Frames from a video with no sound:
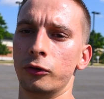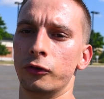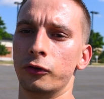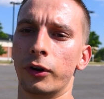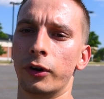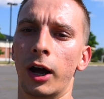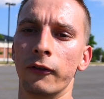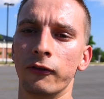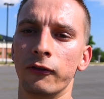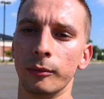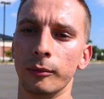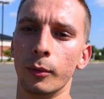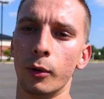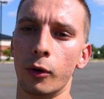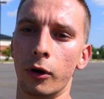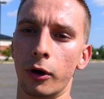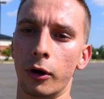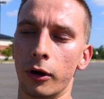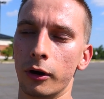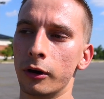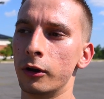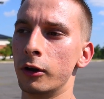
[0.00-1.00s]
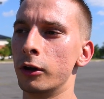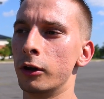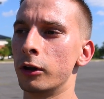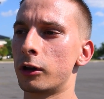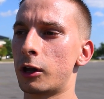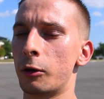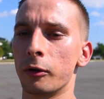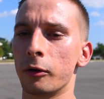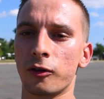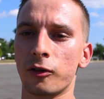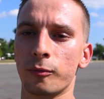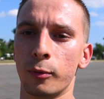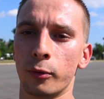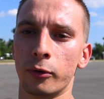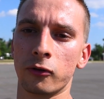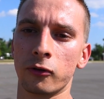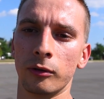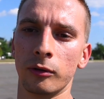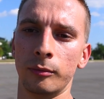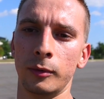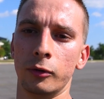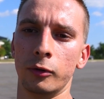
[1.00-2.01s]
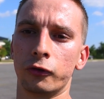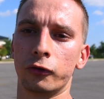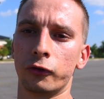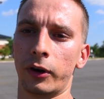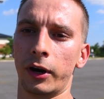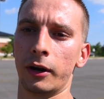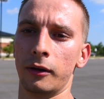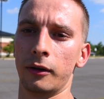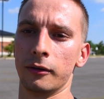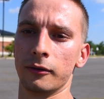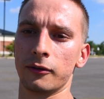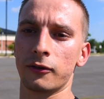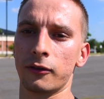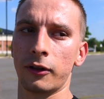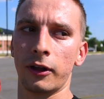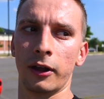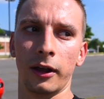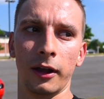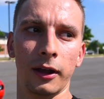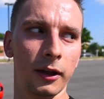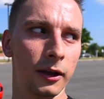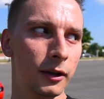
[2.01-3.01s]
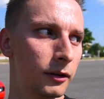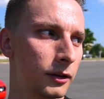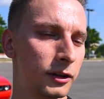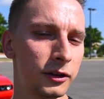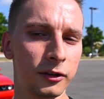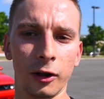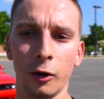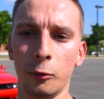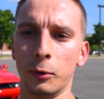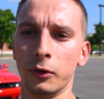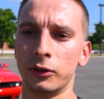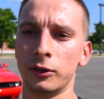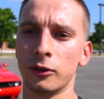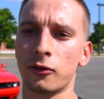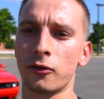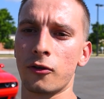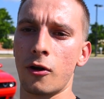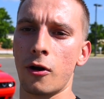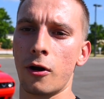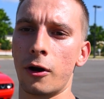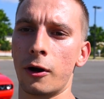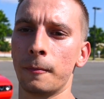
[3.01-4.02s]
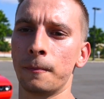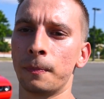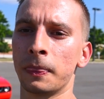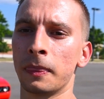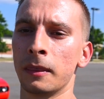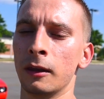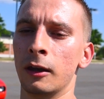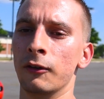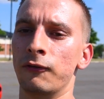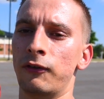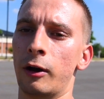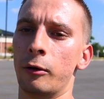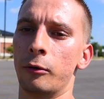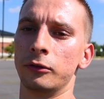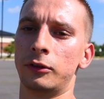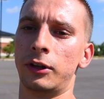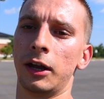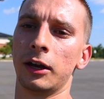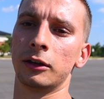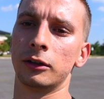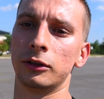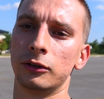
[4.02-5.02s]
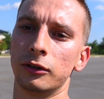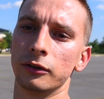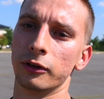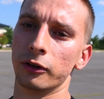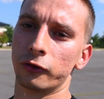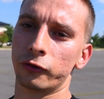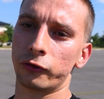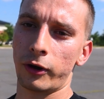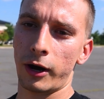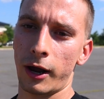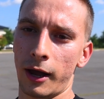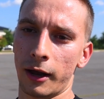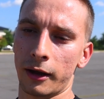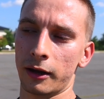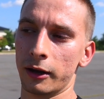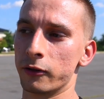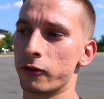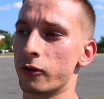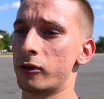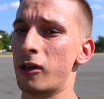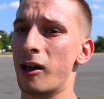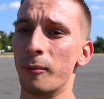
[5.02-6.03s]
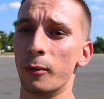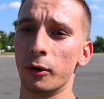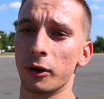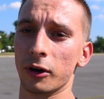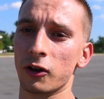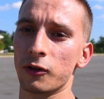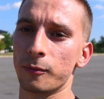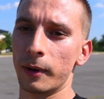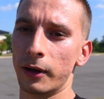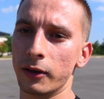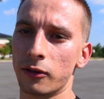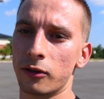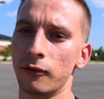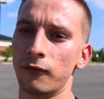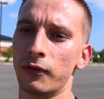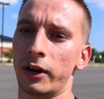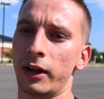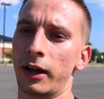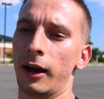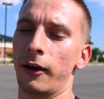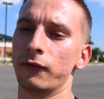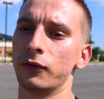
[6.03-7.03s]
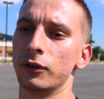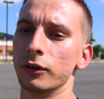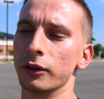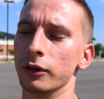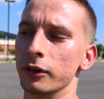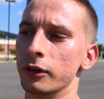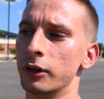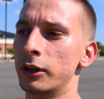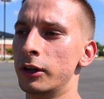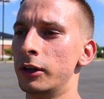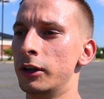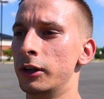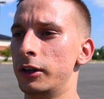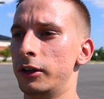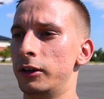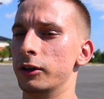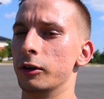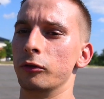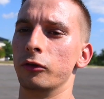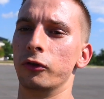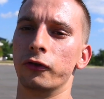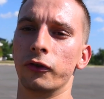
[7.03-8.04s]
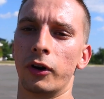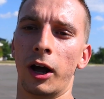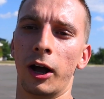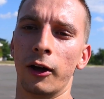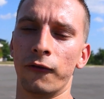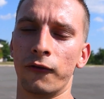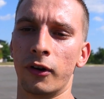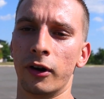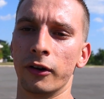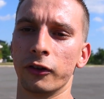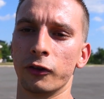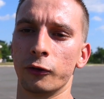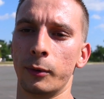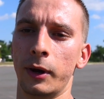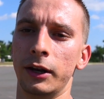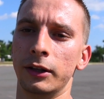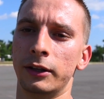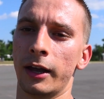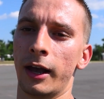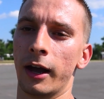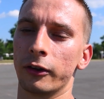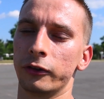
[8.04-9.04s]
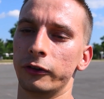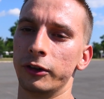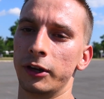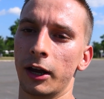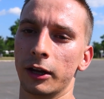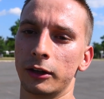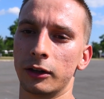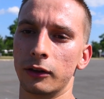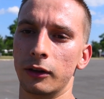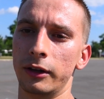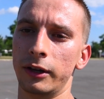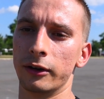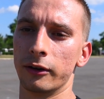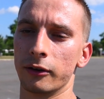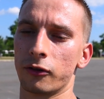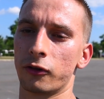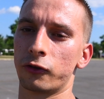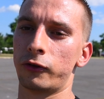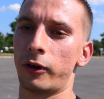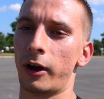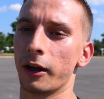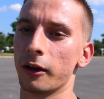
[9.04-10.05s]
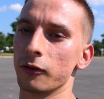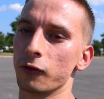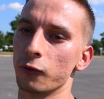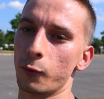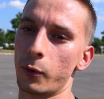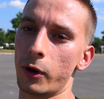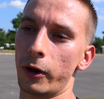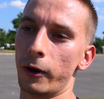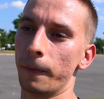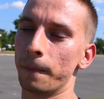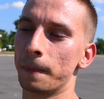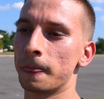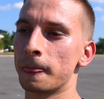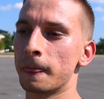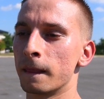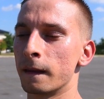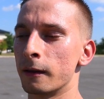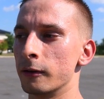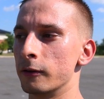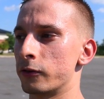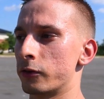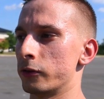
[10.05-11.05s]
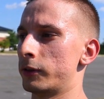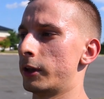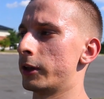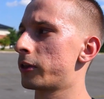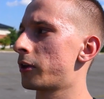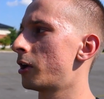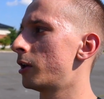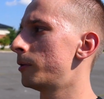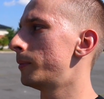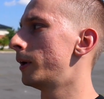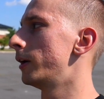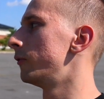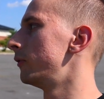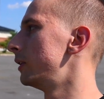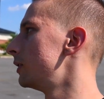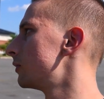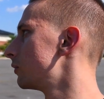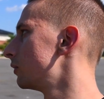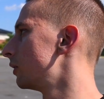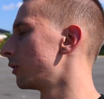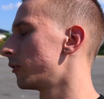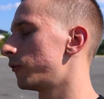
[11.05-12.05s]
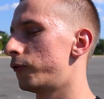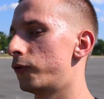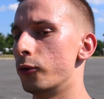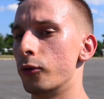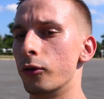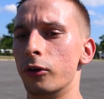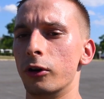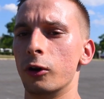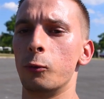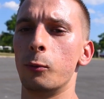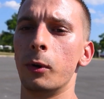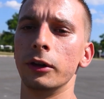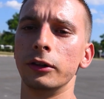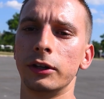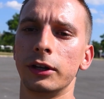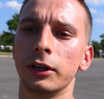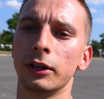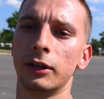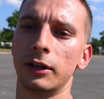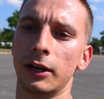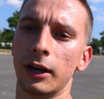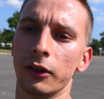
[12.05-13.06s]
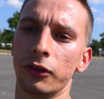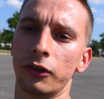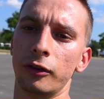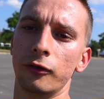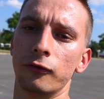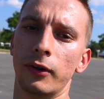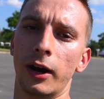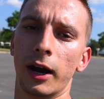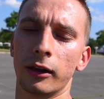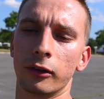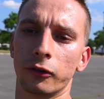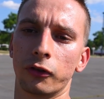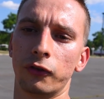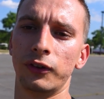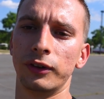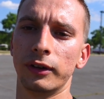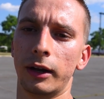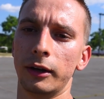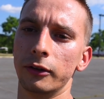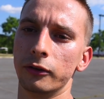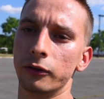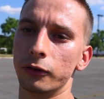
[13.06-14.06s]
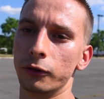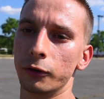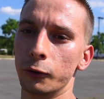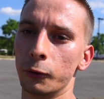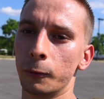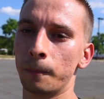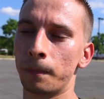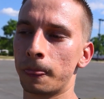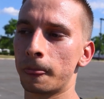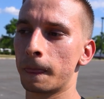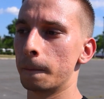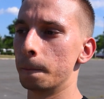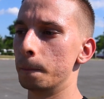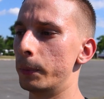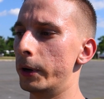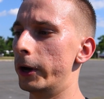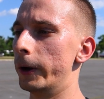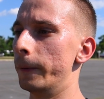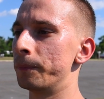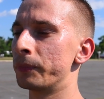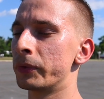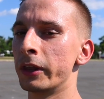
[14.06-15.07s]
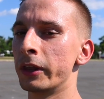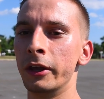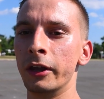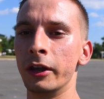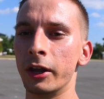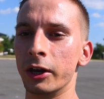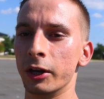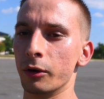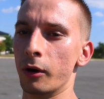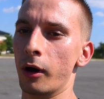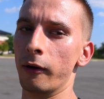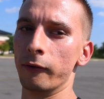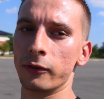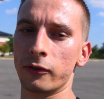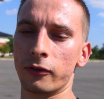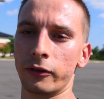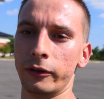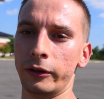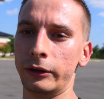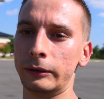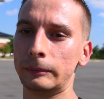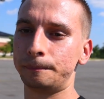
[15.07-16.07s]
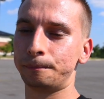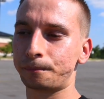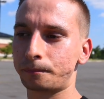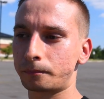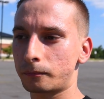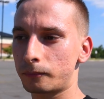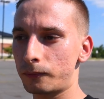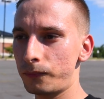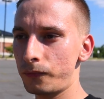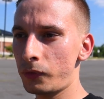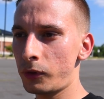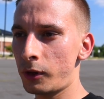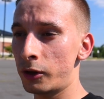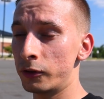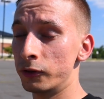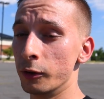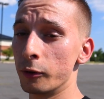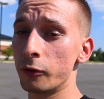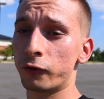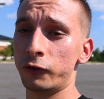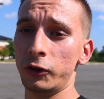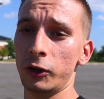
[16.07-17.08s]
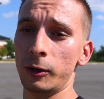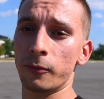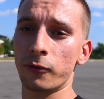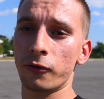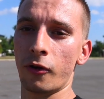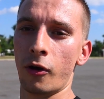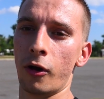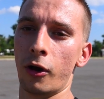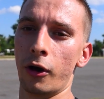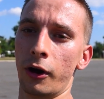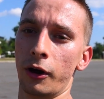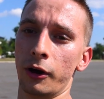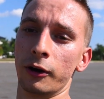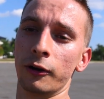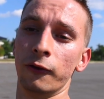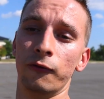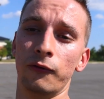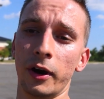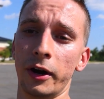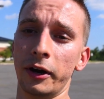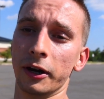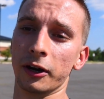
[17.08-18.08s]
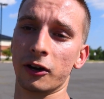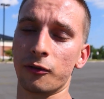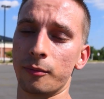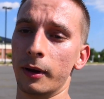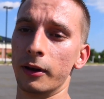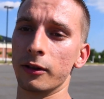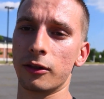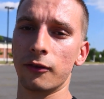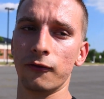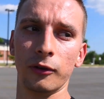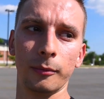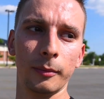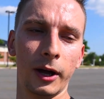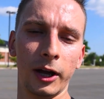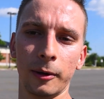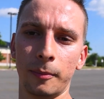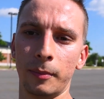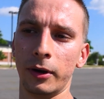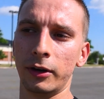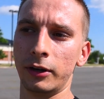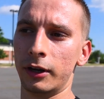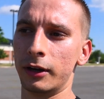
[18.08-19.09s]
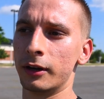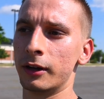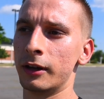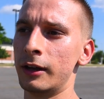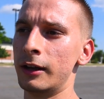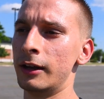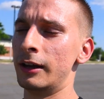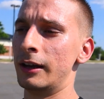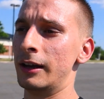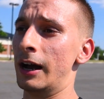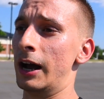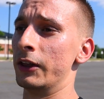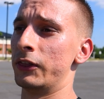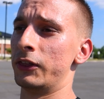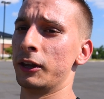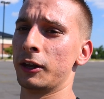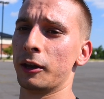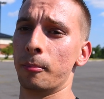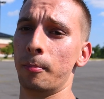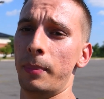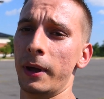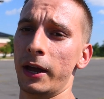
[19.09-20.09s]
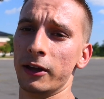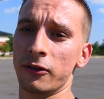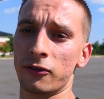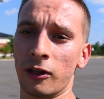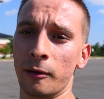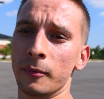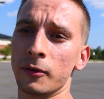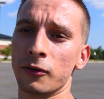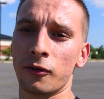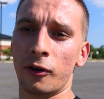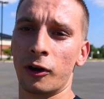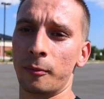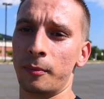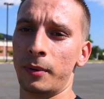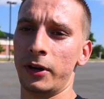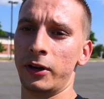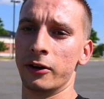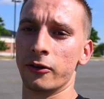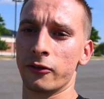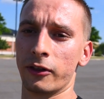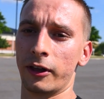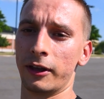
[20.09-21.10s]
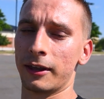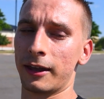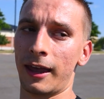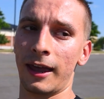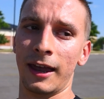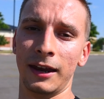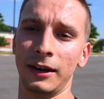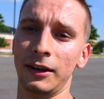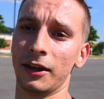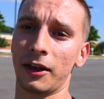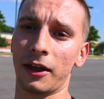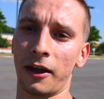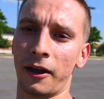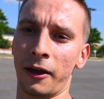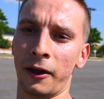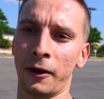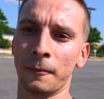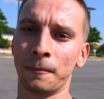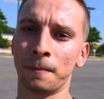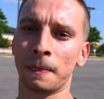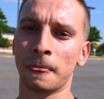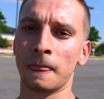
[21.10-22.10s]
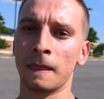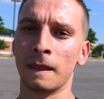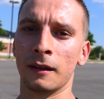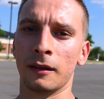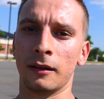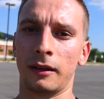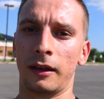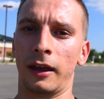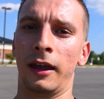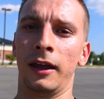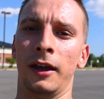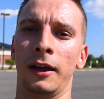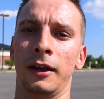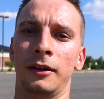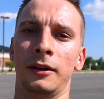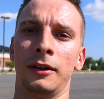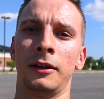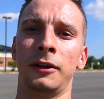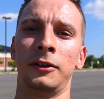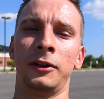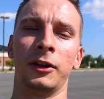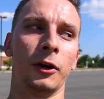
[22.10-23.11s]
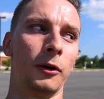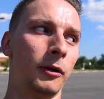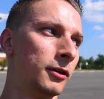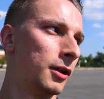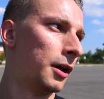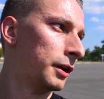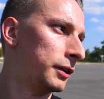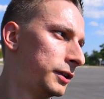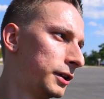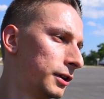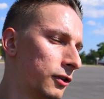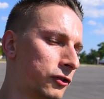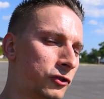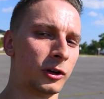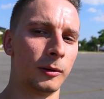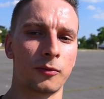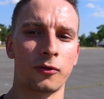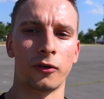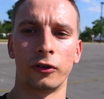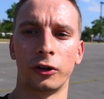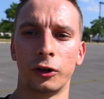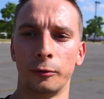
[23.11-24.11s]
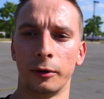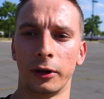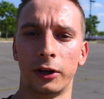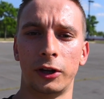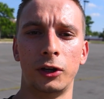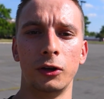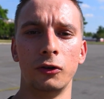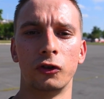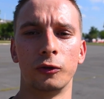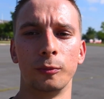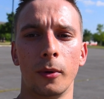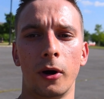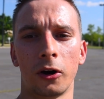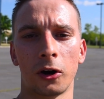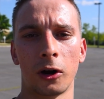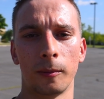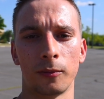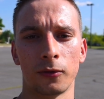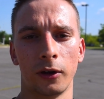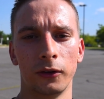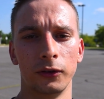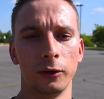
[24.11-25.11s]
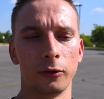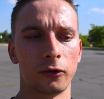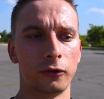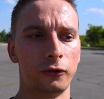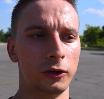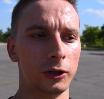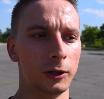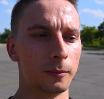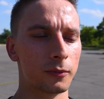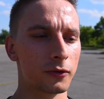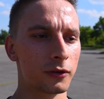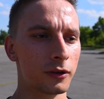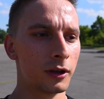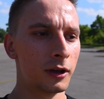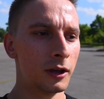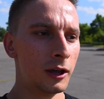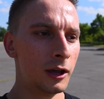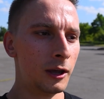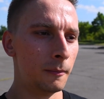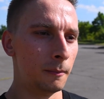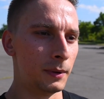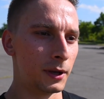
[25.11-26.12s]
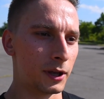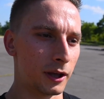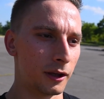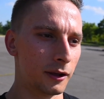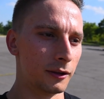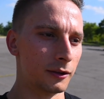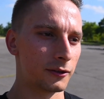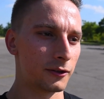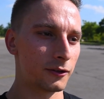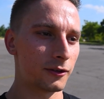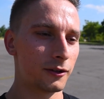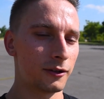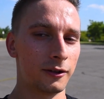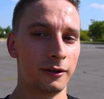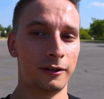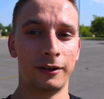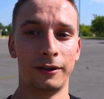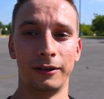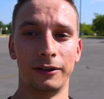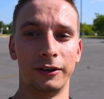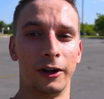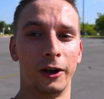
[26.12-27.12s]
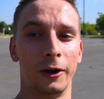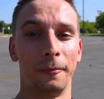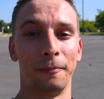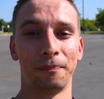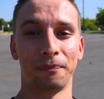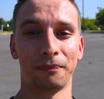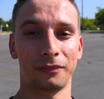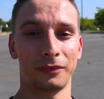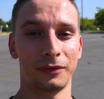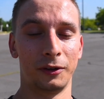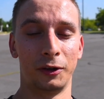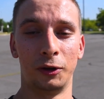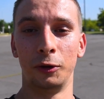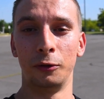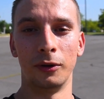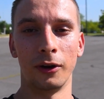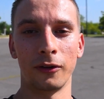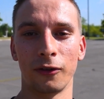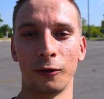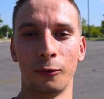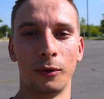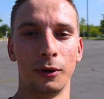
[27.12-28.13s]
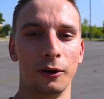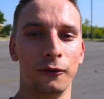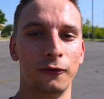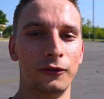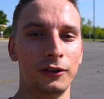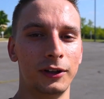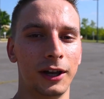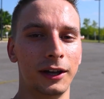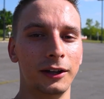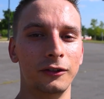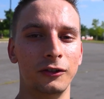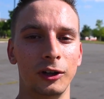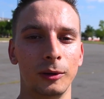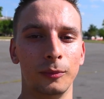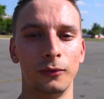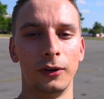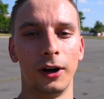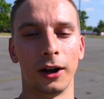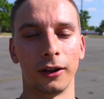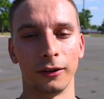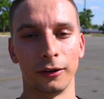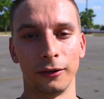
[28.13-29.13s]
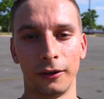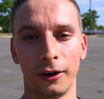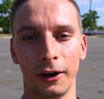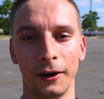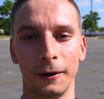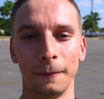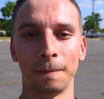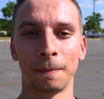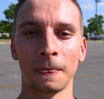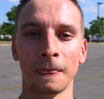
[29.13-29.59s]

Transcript: drive it more, go explore some new trails. And, you know, with this car, if I want to take it to the track, it's a lot more expensive and I have to, you know, drive farther away to actually get to the nearest track as well. So that's kind of my reasoning for wanting to get the Wrangler 392. But, you know, obviously those Jeeps are very expensive in my opinion. I think base MSRP is like 80K. And, you know, a lot of dealerships are doing huge markups on those Jeeps because, you know, who doesn't want a V8 Jeep Wrangler, right?